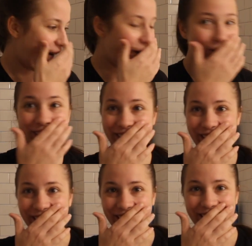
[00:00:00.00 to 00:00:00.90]
Oh my
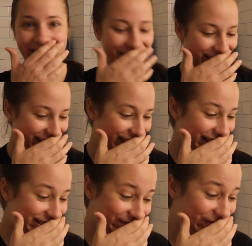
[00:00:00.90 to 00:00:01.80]
God,
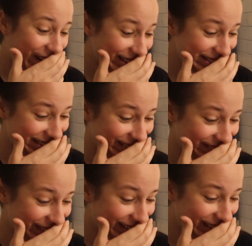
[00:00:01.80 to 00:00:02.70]
it's
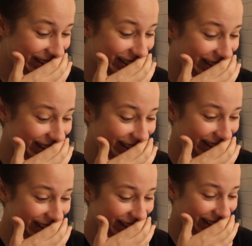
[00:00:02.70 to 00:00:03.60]
positive.
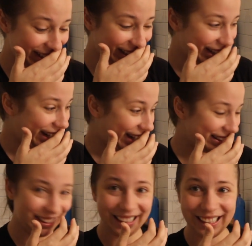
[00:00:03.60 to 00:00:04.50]

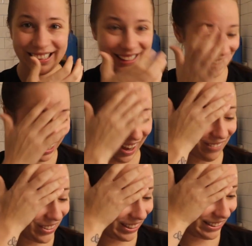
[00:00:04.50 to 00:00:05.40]
I think,
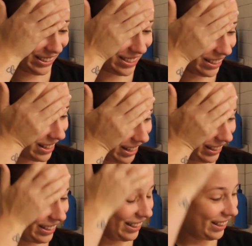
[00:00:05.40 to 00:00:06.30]
oh, good
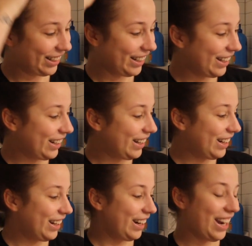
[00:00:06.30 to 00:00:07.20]
shock.
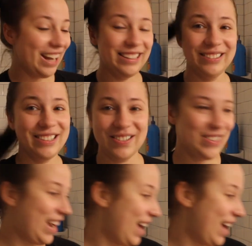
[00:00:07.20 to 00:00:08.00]
I knew this would